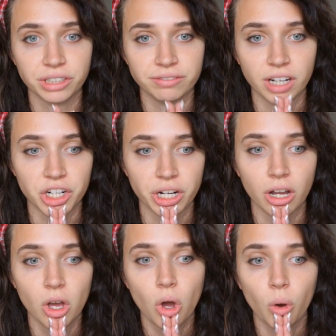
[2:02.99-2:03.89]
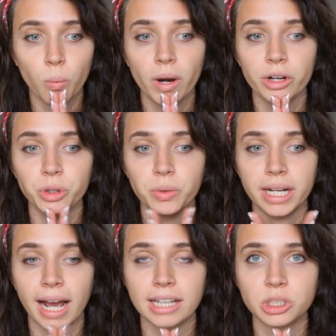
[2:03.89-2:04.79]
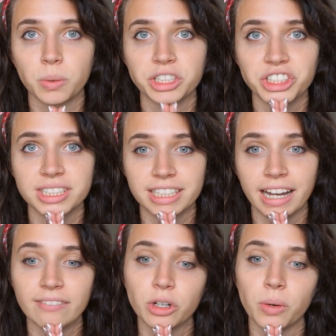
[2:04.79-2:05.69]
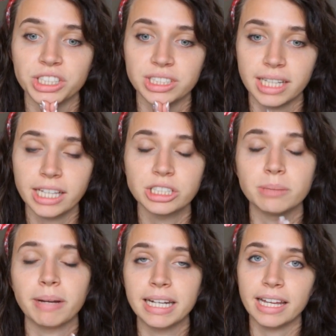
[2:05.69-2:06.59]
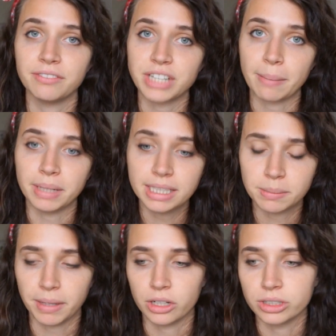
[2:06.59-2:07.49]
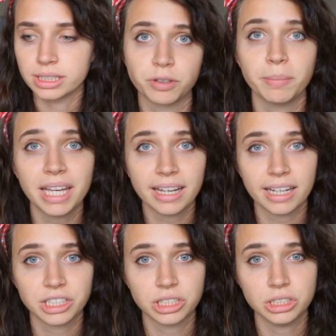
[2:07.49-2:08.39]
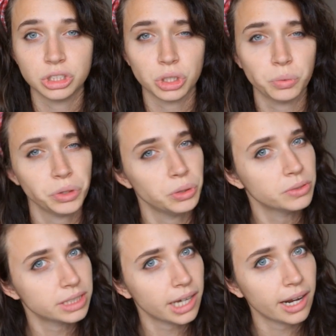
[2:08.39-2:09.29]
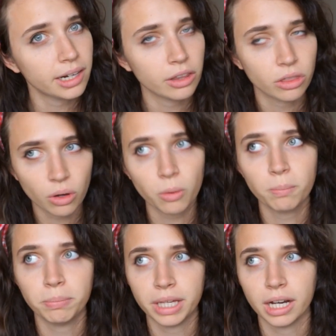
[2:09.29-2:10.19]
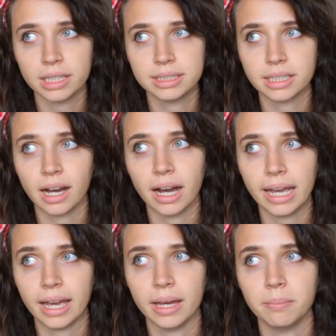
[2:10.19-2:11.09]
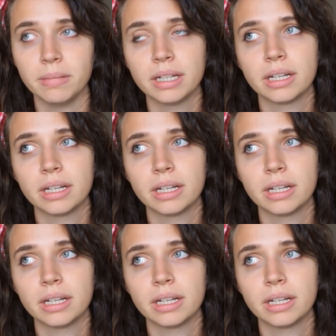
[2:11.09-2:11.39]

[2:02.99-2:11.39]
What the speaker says: function, where you can ask questions and have your questions answered by native Japanese speakers. For me, I actually don't use that though, because I am